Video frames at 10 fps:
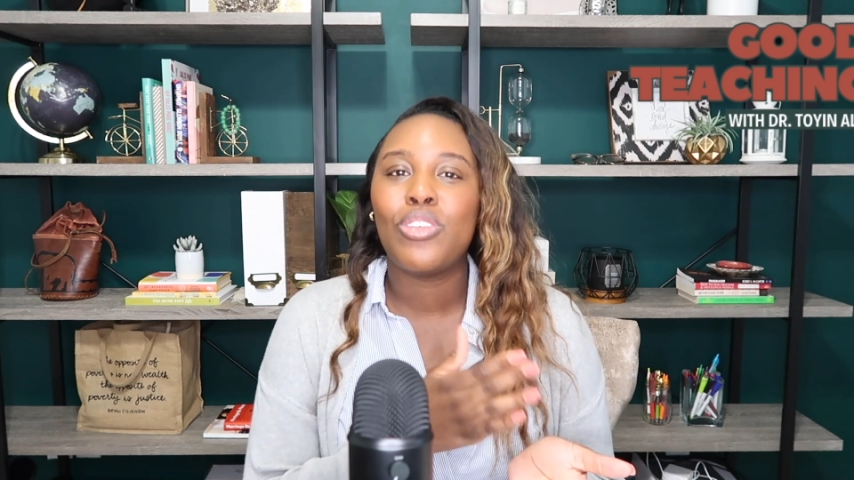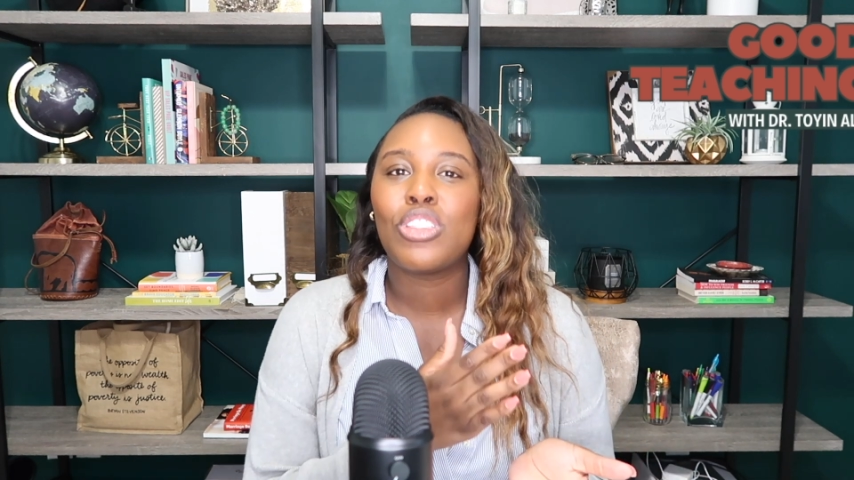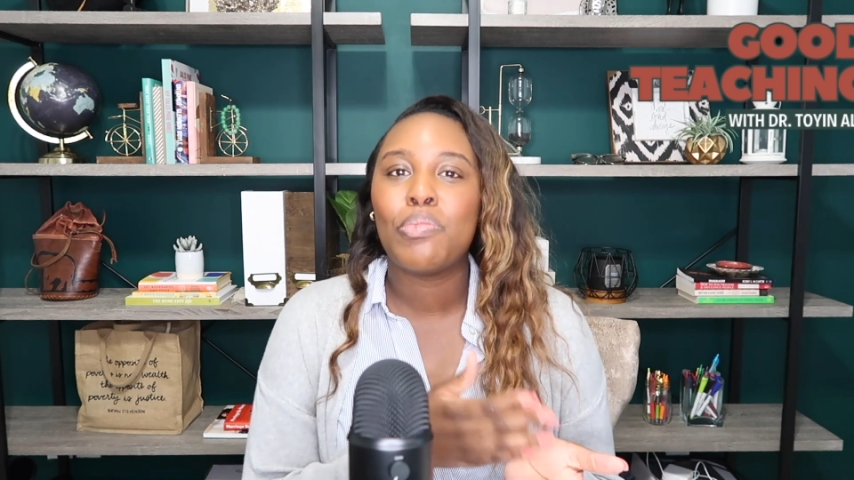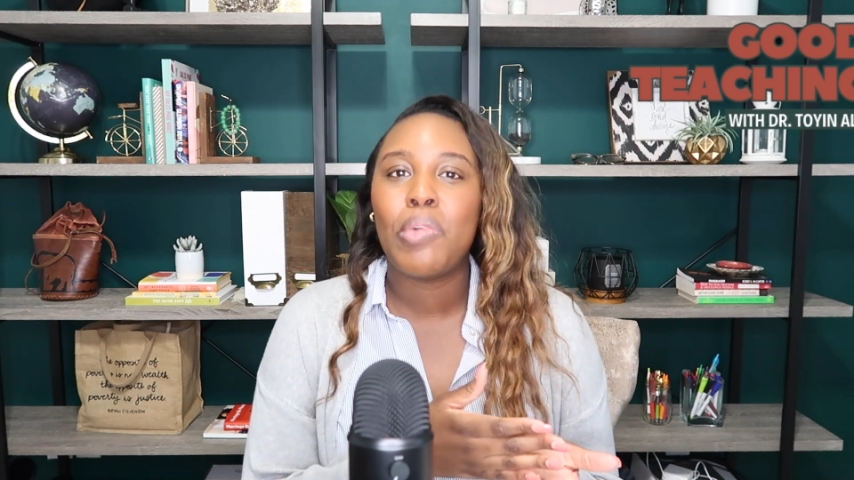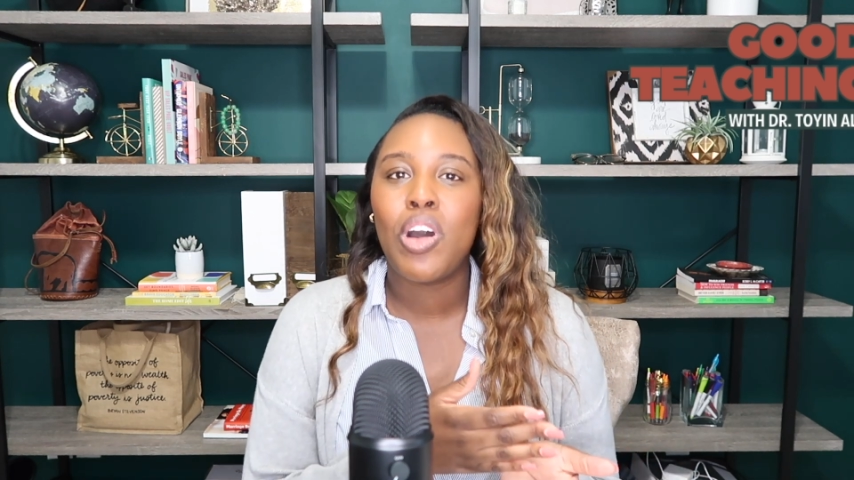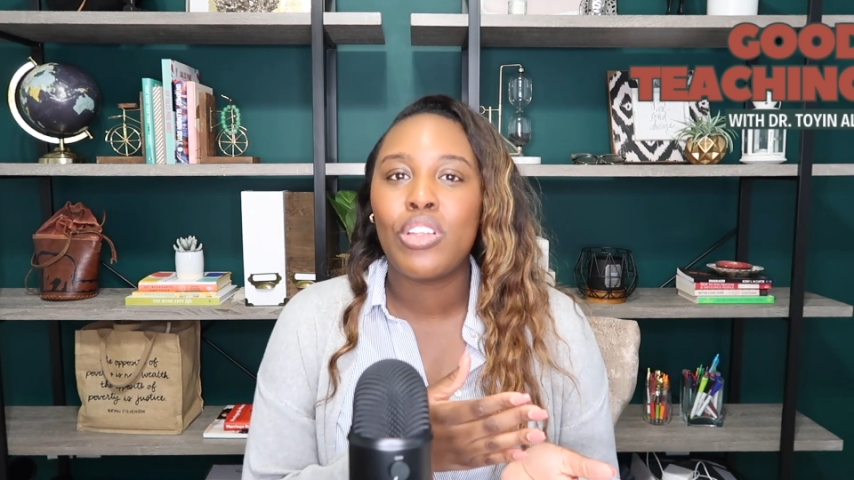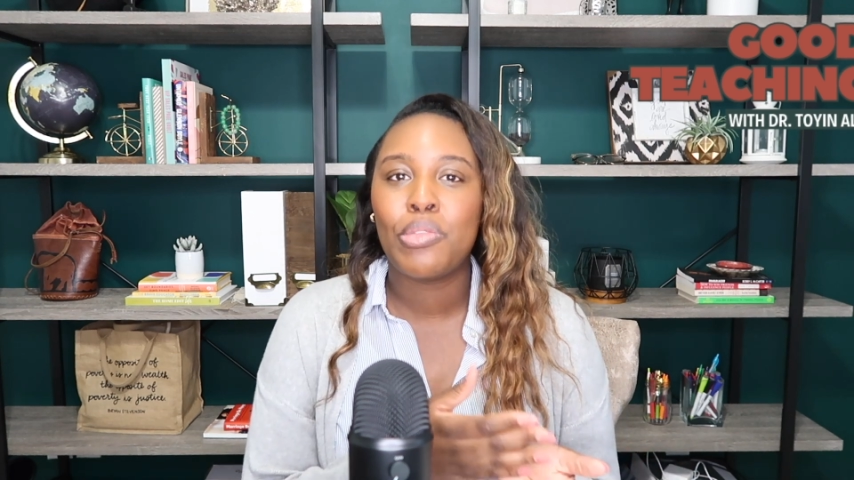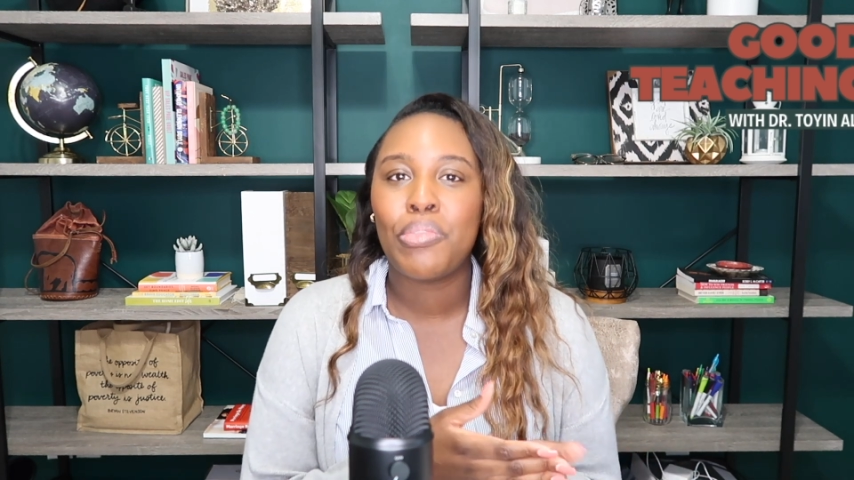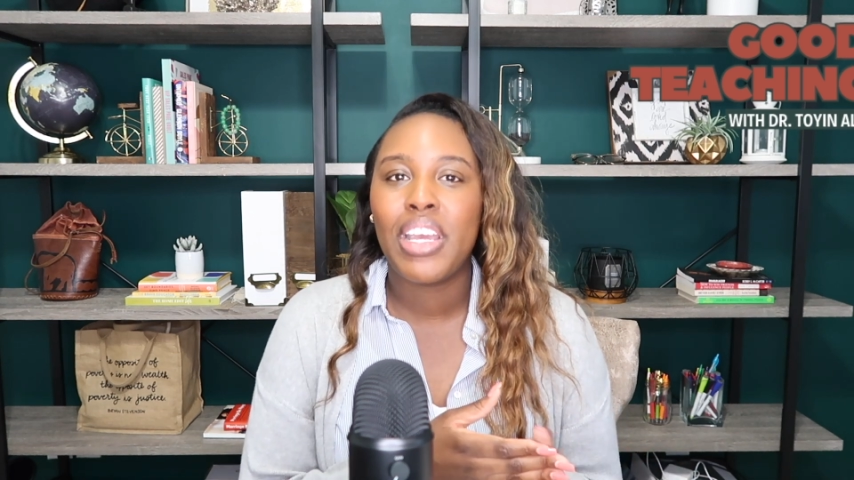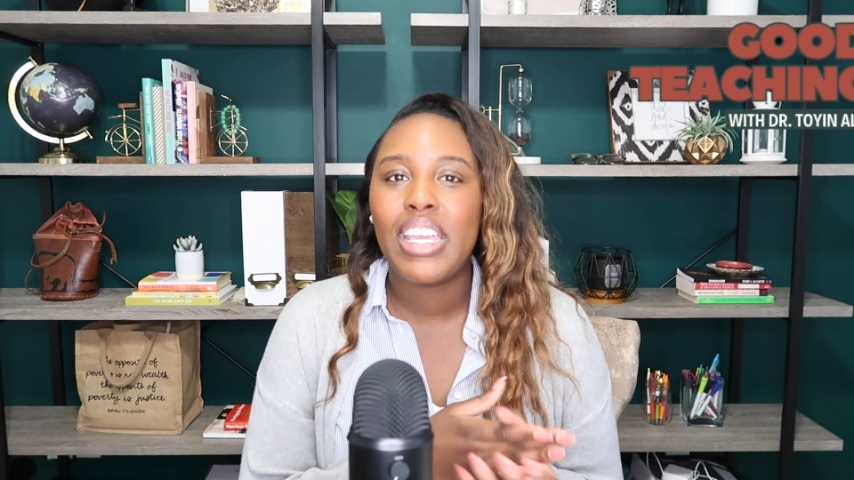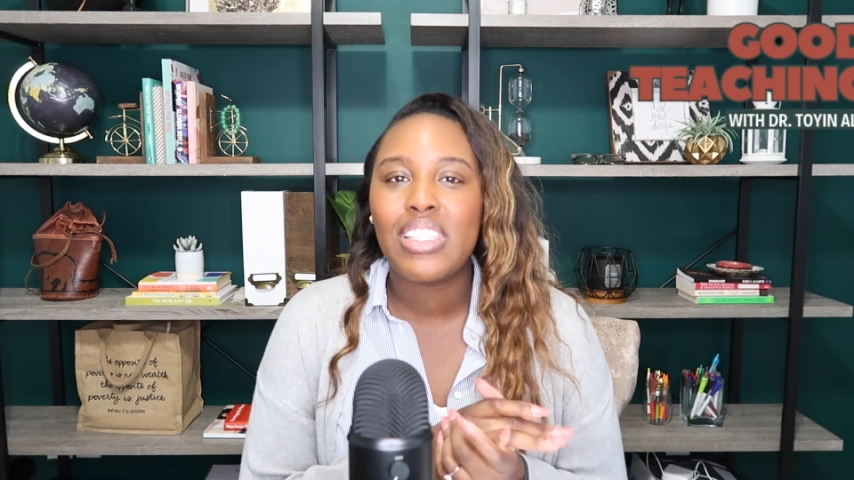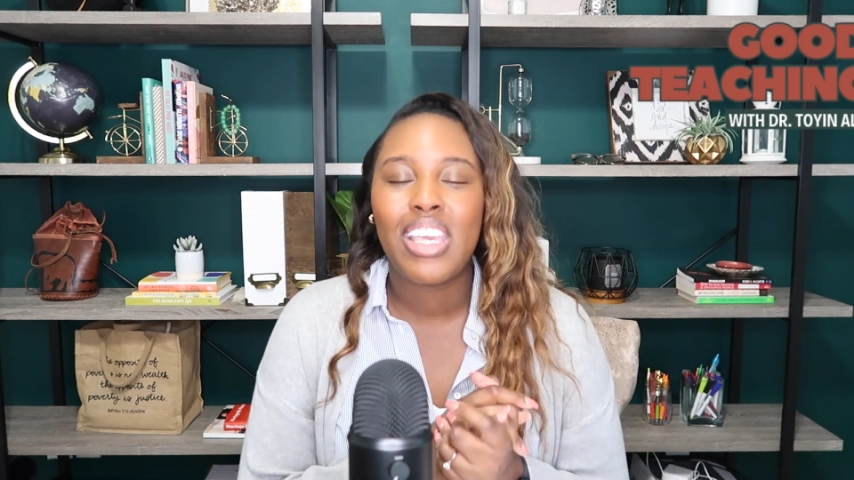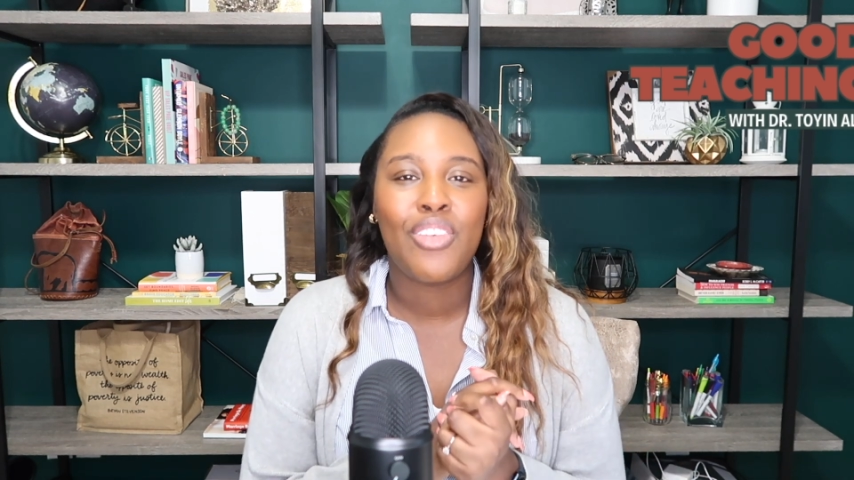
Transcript: those smaller breaks